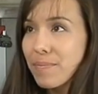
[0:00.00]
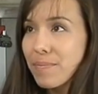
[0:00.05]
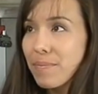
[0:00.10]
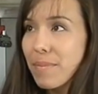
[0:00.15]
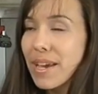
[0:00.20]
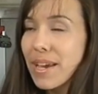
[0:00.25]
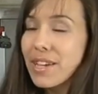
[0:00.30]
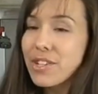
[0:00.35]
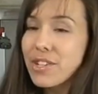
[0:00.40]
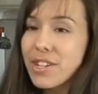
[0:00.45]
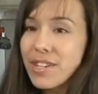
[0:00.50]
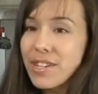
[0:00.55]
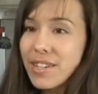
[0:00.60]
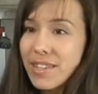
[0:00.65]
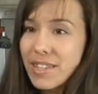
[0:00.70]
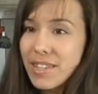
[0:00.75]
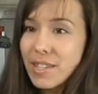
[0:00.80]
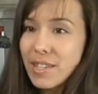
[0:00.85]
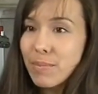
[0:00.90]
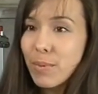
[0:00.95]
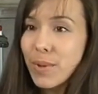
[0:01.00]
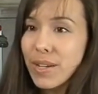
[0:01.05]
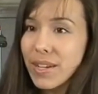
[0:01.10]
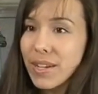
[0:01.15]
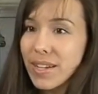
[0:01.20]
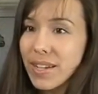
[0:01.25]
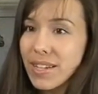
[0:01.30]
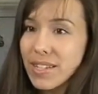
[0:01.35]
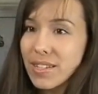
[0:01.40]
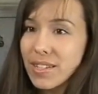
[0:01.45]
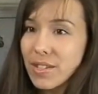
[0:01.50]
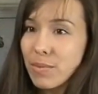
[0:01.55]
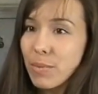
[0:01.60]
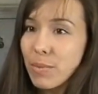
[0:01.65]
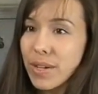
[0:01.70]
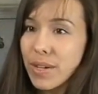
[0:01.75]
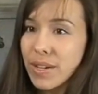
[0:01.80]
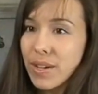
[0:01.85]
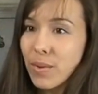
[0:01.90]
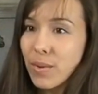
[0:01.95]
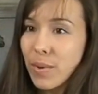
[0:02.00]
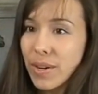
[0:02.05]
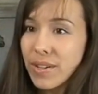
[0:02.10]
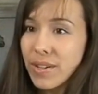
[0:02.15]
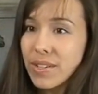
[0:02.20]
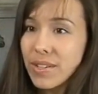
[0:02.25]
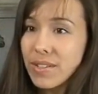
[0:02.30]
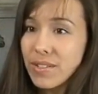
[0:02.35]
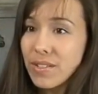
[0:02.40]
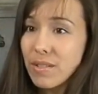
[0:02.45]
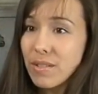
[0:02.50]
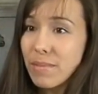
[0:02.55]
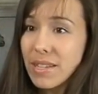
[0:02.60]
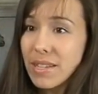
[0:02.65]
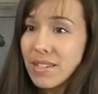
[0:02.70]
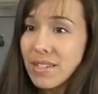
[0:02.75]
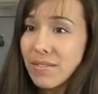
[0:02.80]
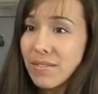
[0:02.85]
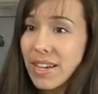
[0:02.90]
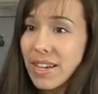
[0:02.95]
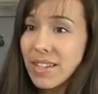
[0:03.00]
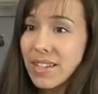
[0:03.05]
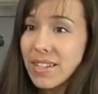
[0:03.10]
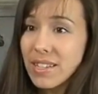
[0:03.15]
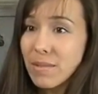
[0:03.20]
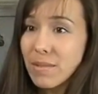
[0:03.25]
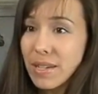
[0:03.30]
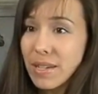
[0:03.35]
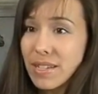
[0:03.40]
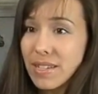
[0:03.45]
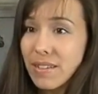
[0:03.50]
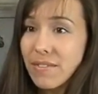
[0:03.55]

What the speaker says: my agenda at this point is to bring awareness to domestic violence because